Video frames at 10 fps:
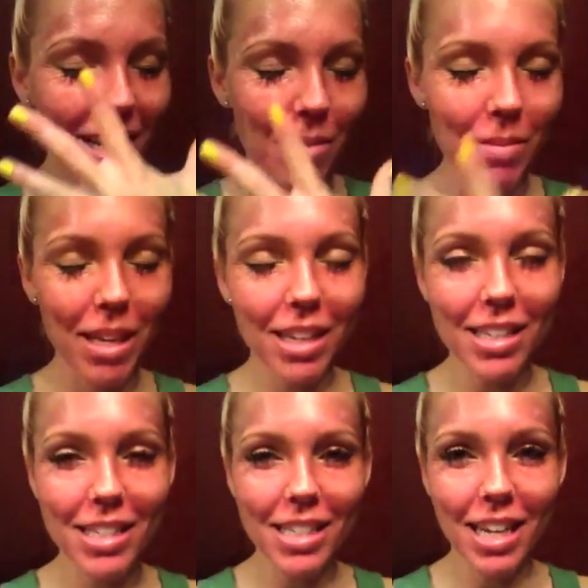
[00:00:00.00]

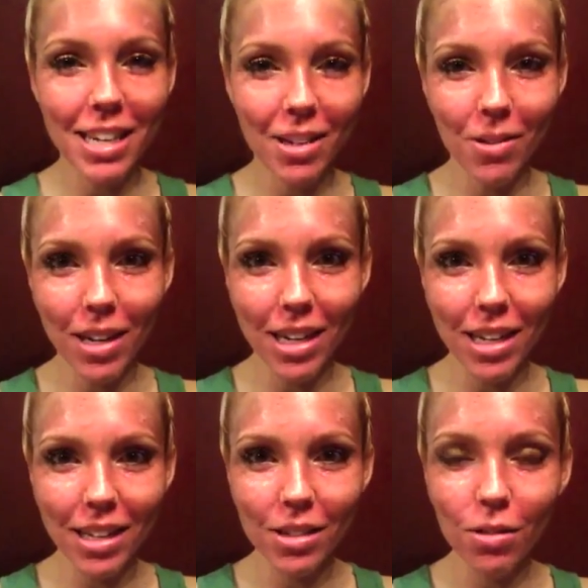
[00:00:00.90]
because I didn't want
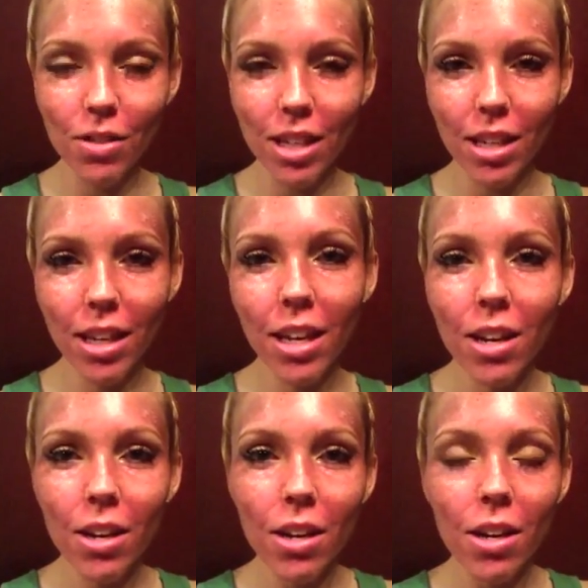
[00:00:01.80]
any UV
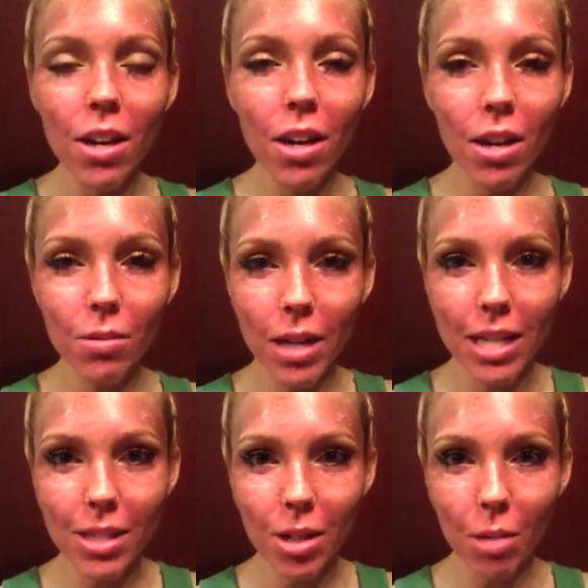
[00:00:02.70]

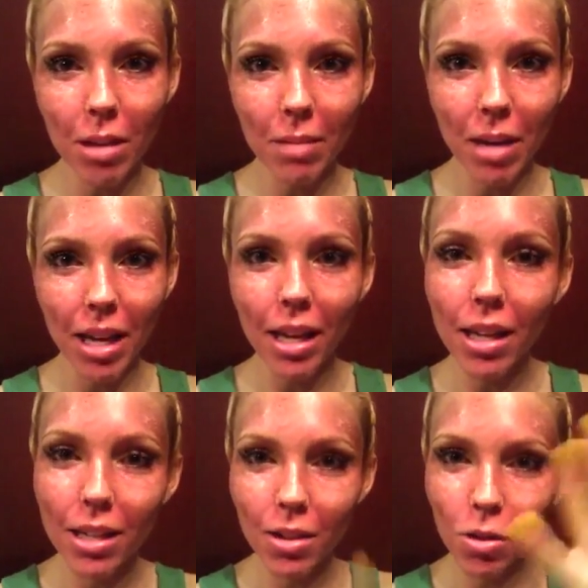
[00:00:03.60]
rays harming my
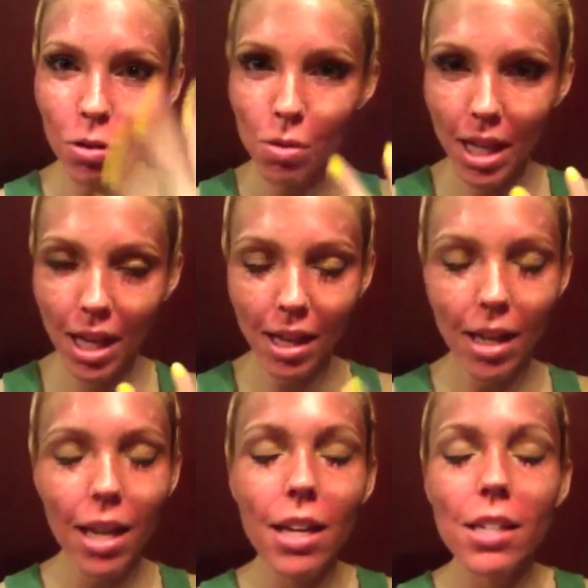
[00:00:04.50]
new skin.
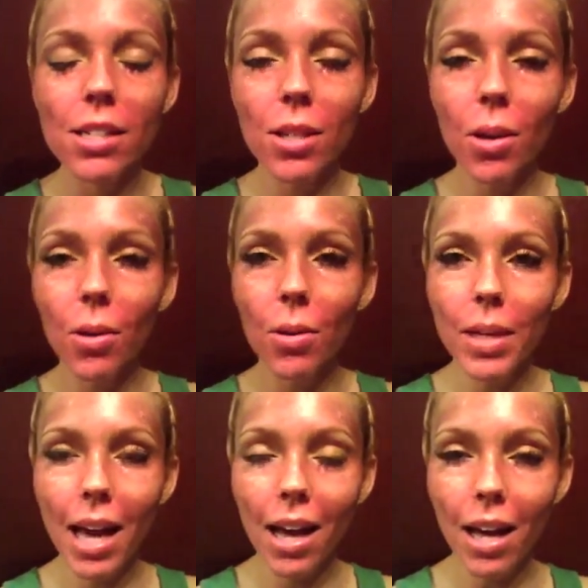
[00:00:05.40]
So
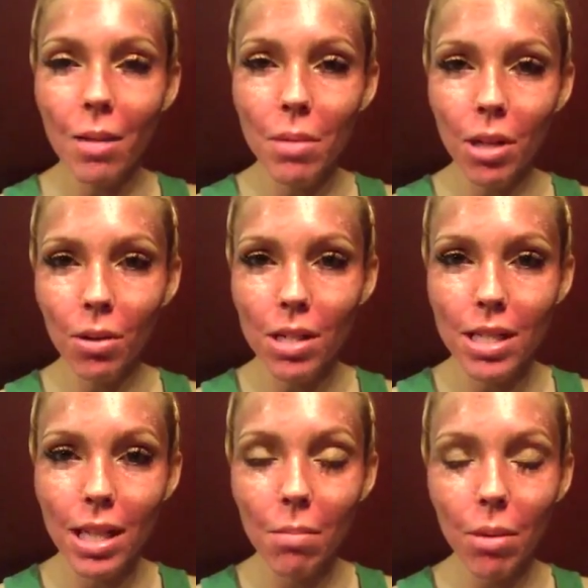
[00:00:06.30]
yeah, I'm gonna go to
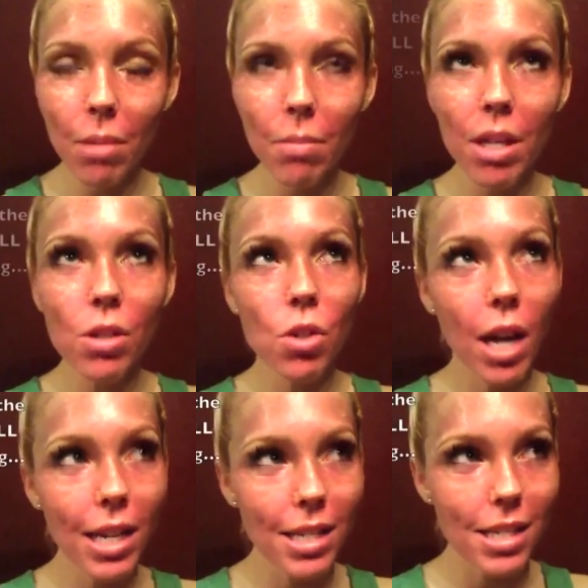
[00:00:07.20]
sleep. I'm gonna try
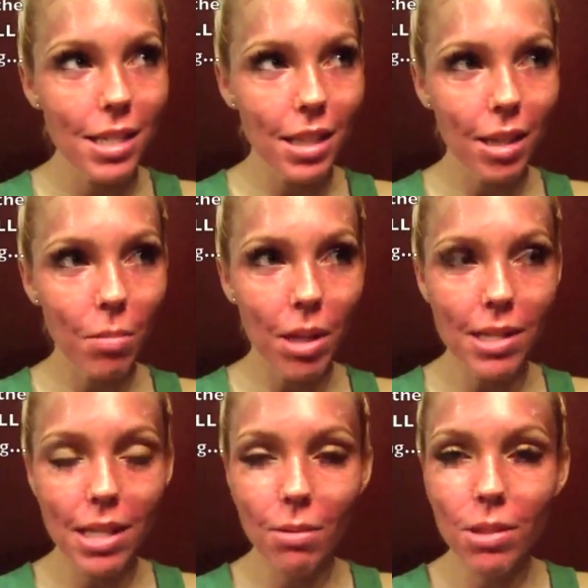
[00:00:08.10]
to sleep. Last
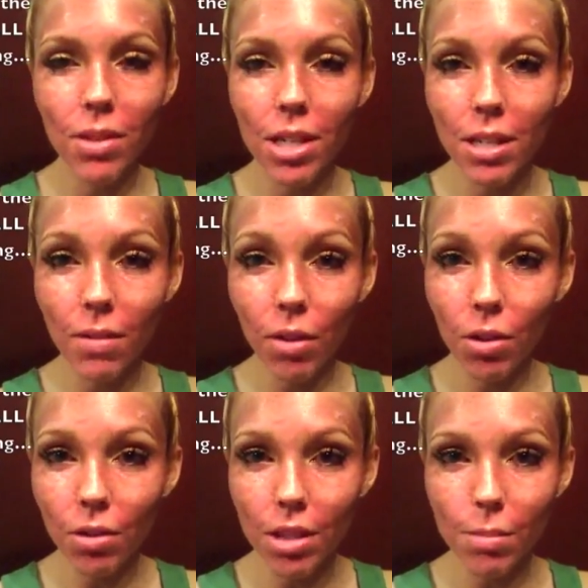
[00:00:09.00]
night was very
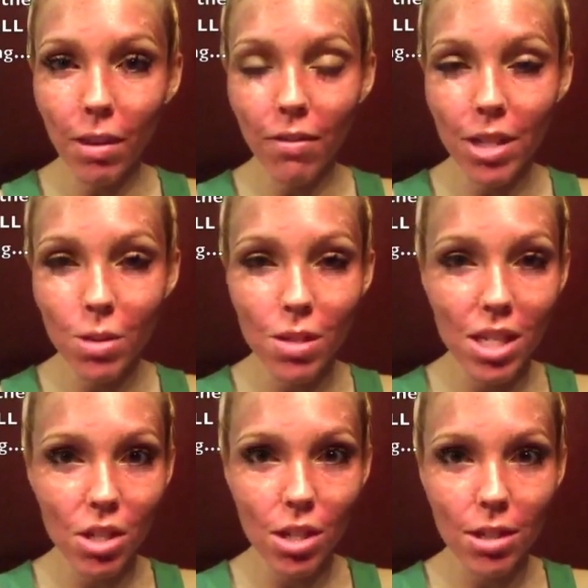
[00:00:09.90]
difficult because my face was
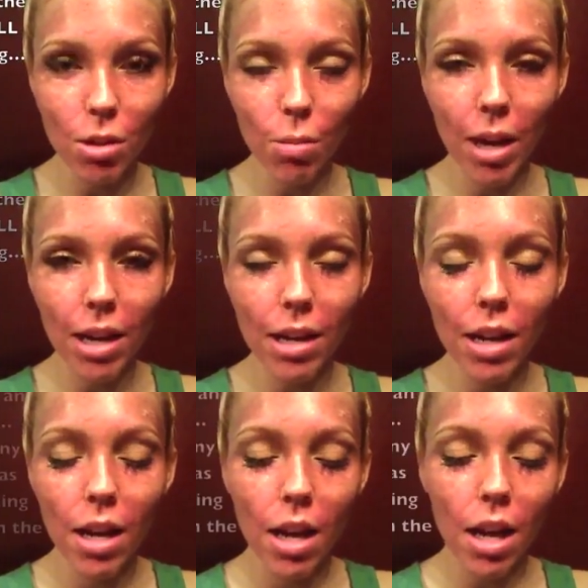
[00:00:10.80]
itching so bad,
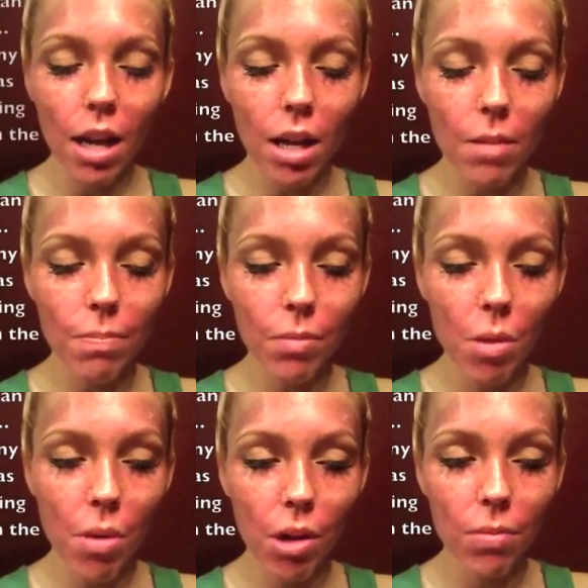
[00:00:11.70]

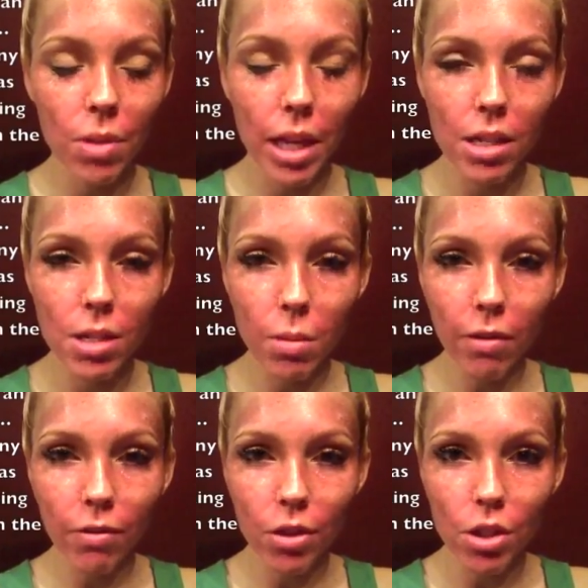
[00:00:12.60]
but hopefully I just went
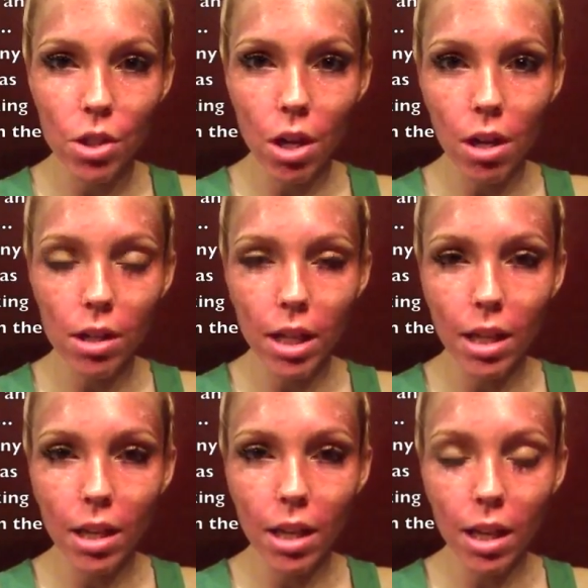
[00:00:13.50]
for a jog
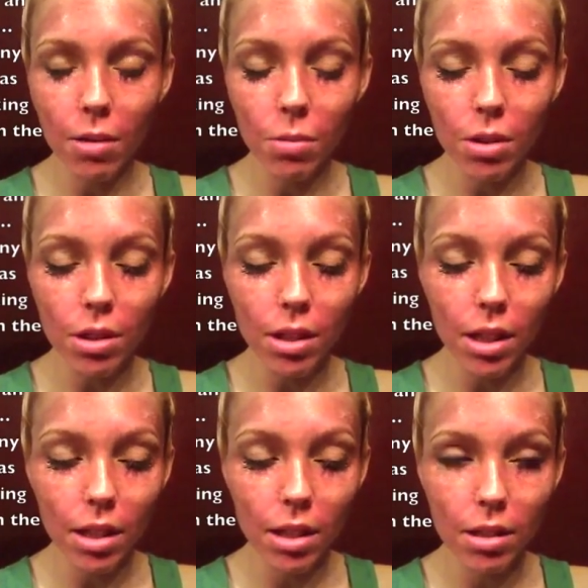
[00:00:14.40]
and that will
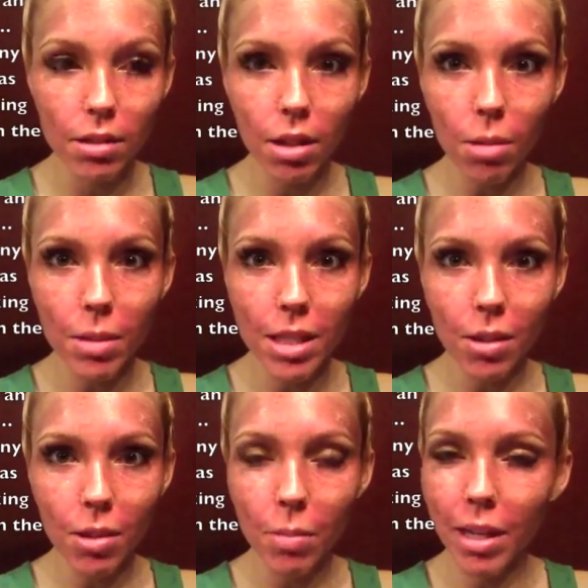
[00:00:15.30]
calm me down a
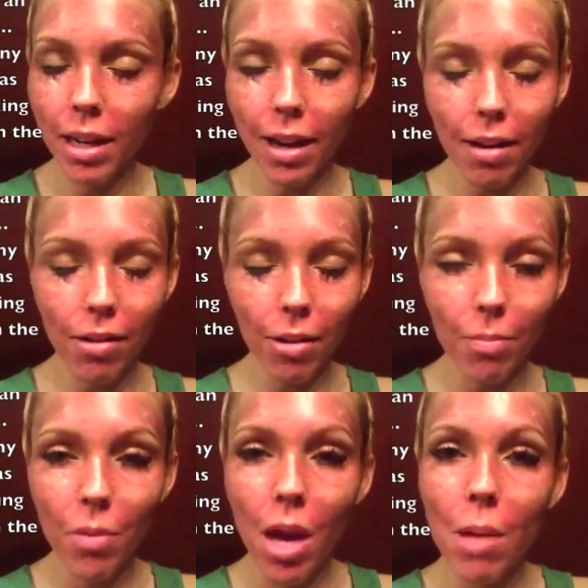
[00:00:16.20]
bit. I don't know,
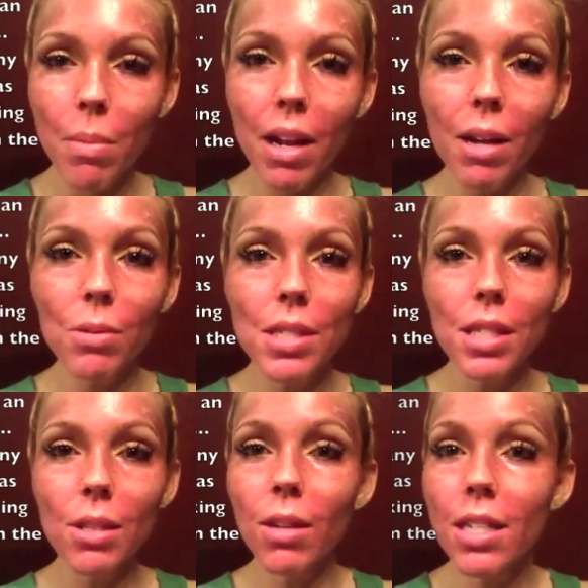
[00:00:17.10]
but I will see
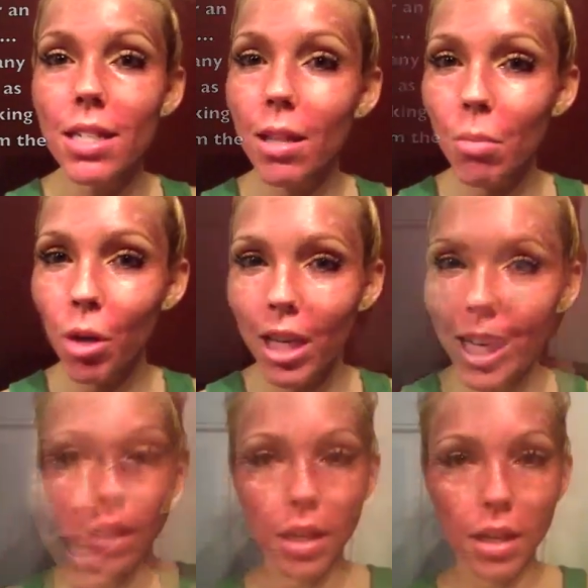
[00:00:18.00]
you guys in the
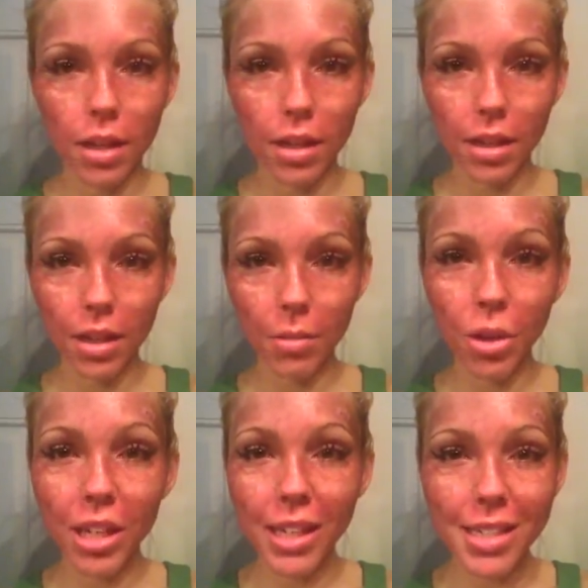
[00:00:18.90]
morning. Good
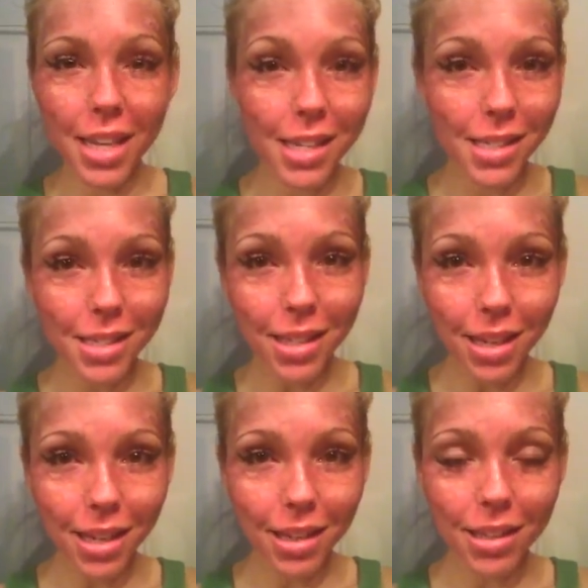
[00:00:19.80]
morning, day
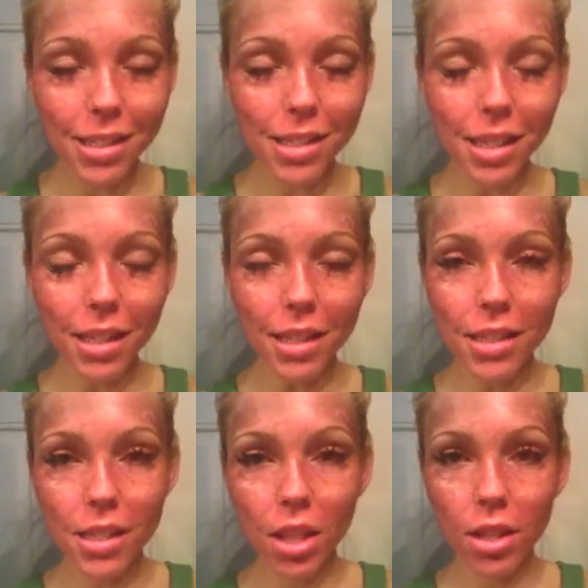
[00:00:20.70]
6.
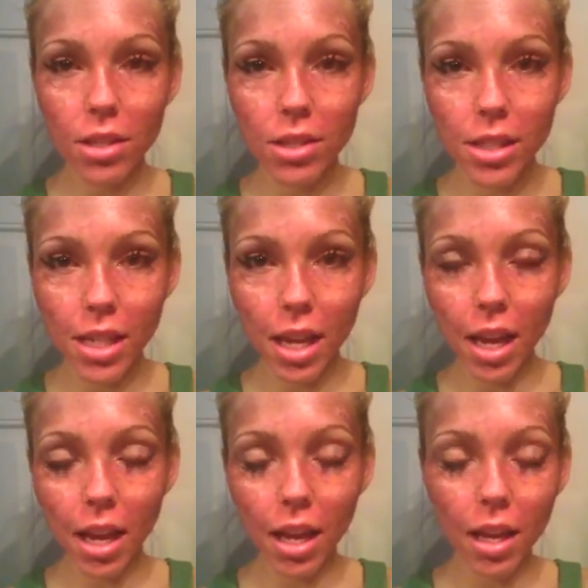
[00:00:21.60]
It's
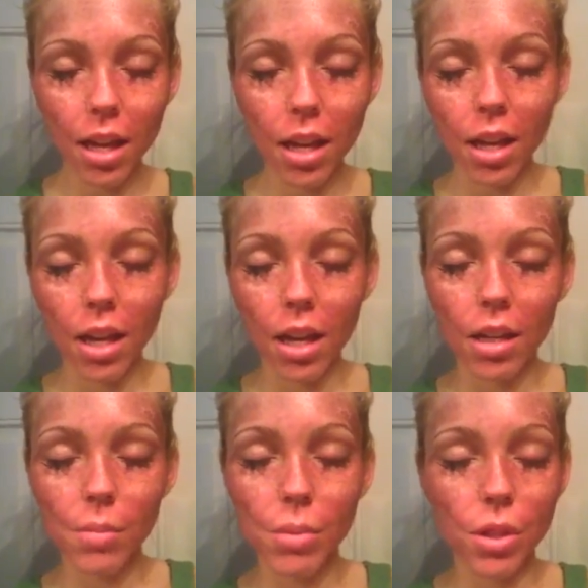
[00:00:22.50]
Thursday.
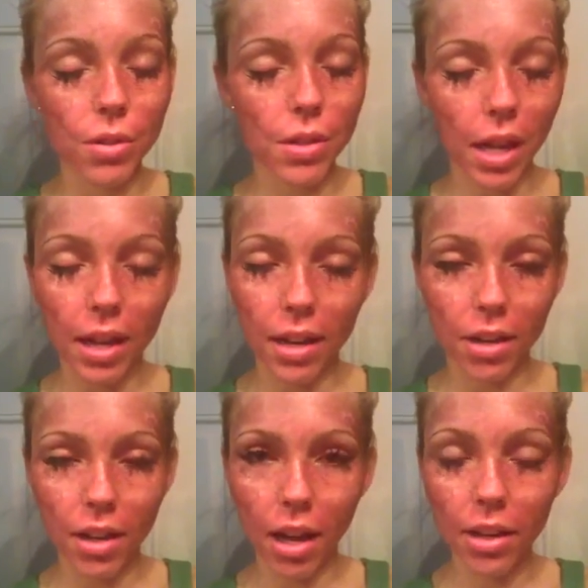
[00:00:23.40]
I'm so
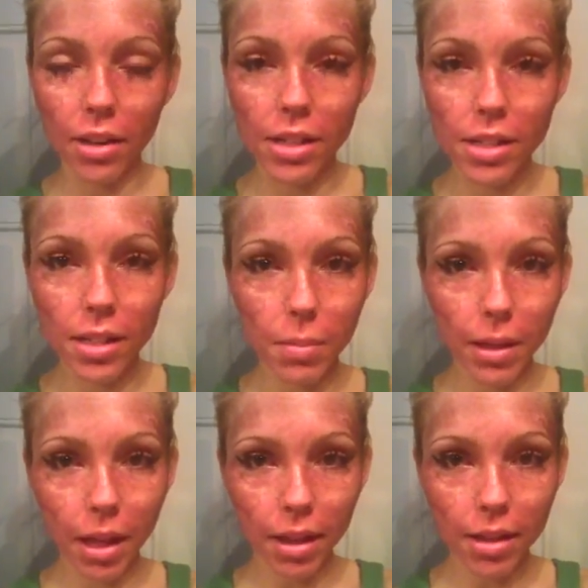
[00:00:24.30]
tired. I couldn't sleep
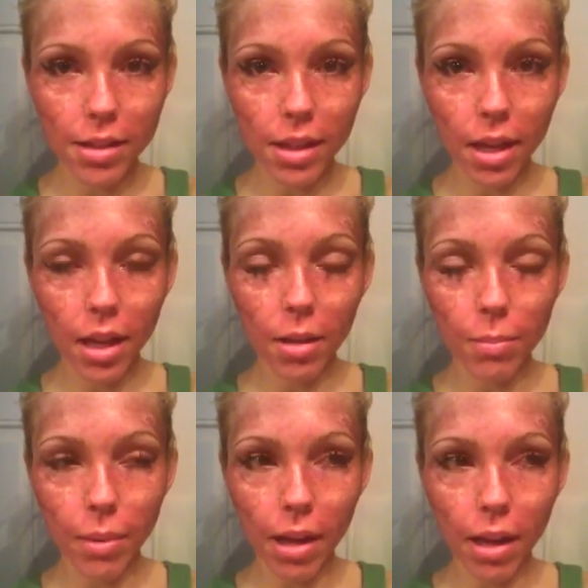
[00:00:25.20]
again last night,
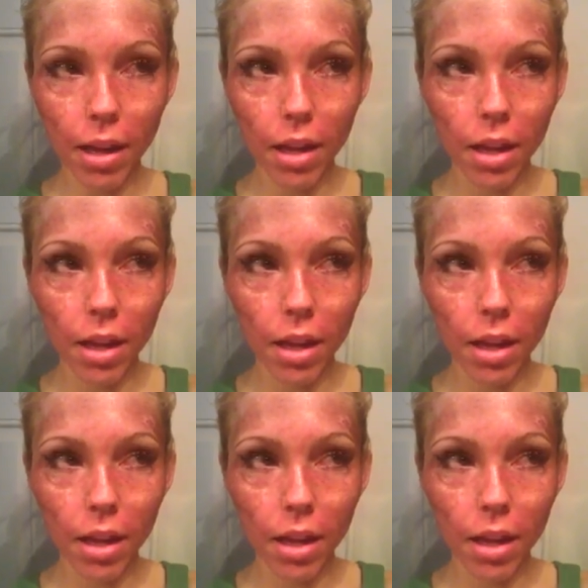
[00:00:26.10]
but